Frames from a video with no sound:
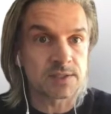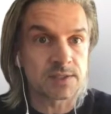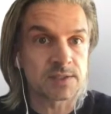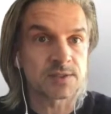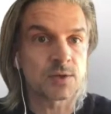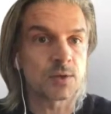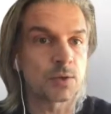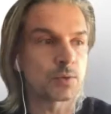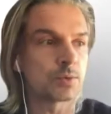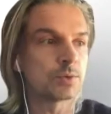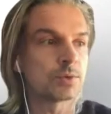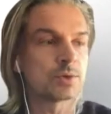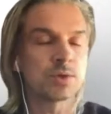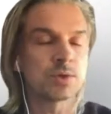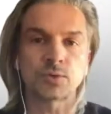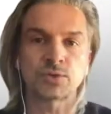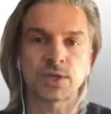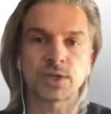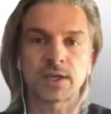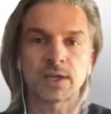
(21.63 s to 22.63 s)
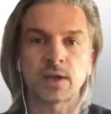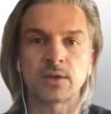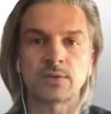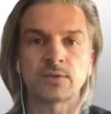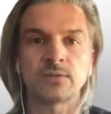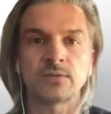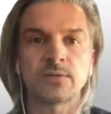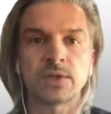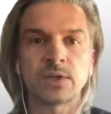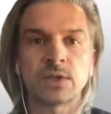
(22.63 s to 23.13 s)
so you can go check out
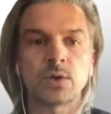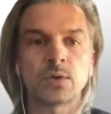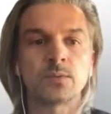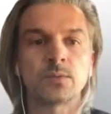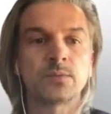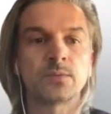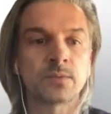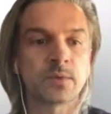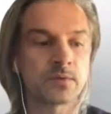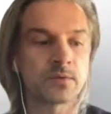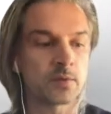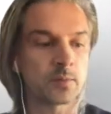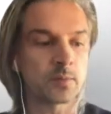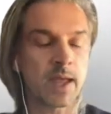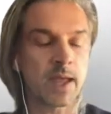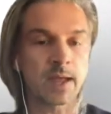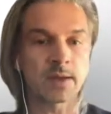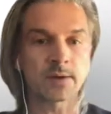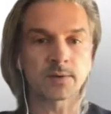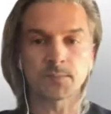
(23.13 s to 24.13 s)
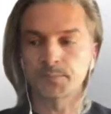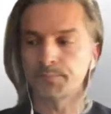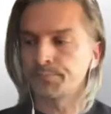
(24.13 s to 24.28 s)
the video from that.